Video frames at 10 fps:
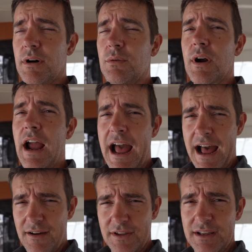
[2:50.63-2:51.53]
but we're
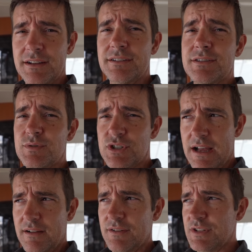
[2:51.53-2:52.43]
having some
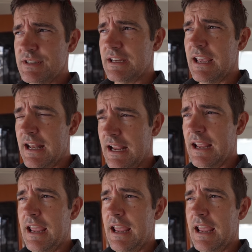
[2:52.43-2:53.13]
challenges getting